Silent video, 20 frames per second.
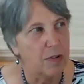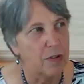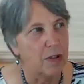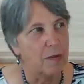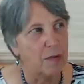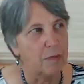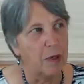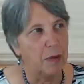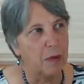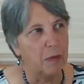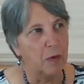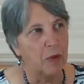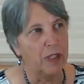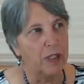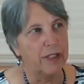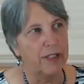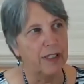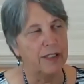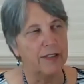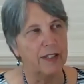mean, one of
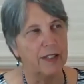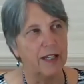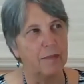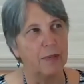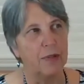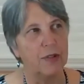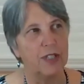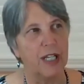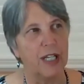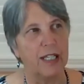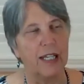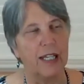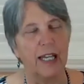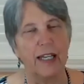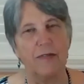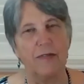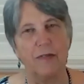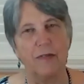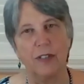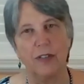the examples I
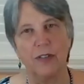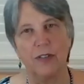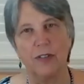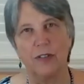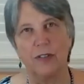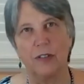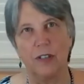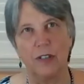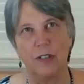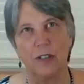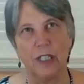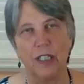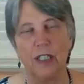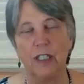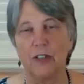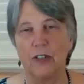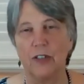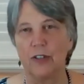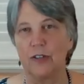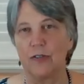gave was the
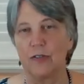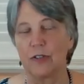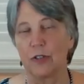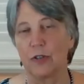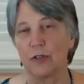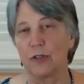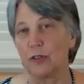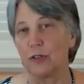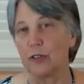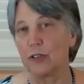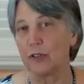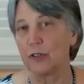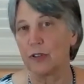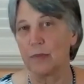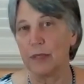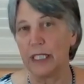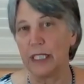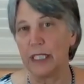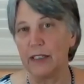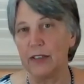issue of social
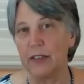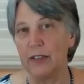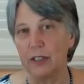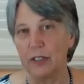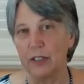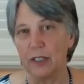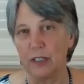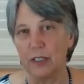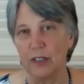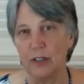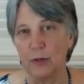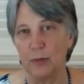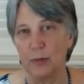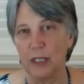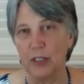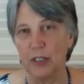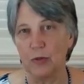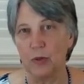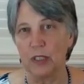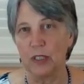discrimination. It
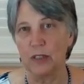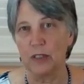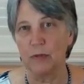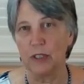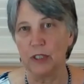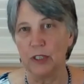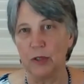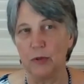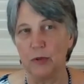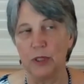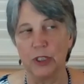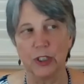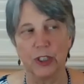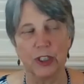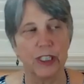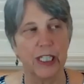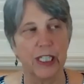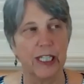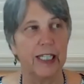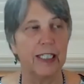speaks well to what you were just
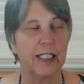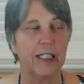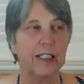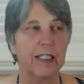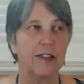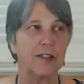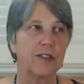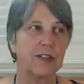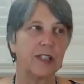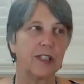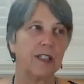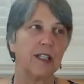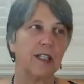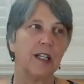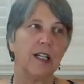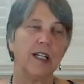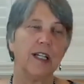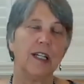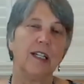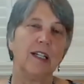saying, is that
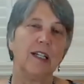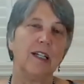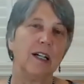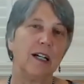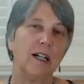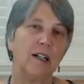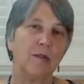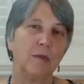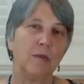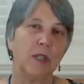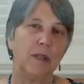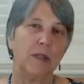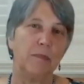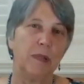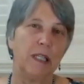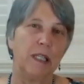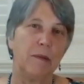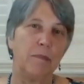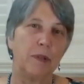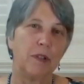when
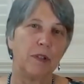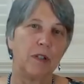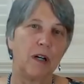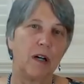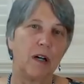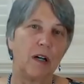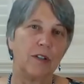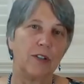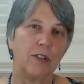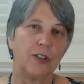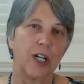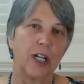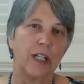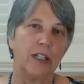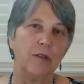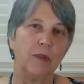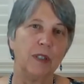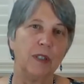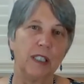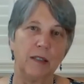people are
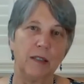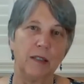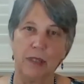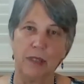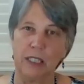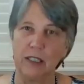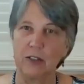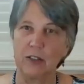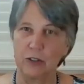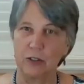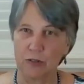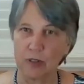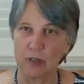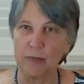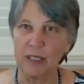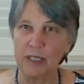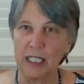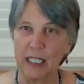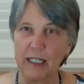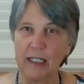genuinely being
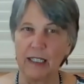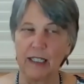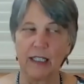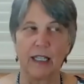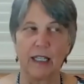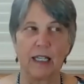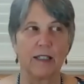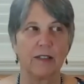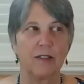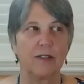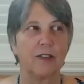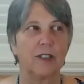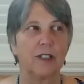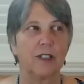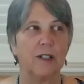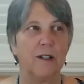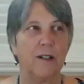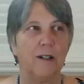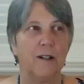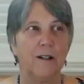discriminated against,
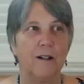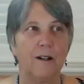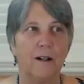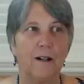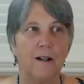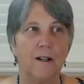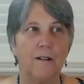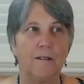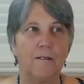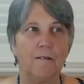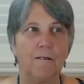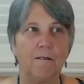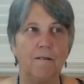uh,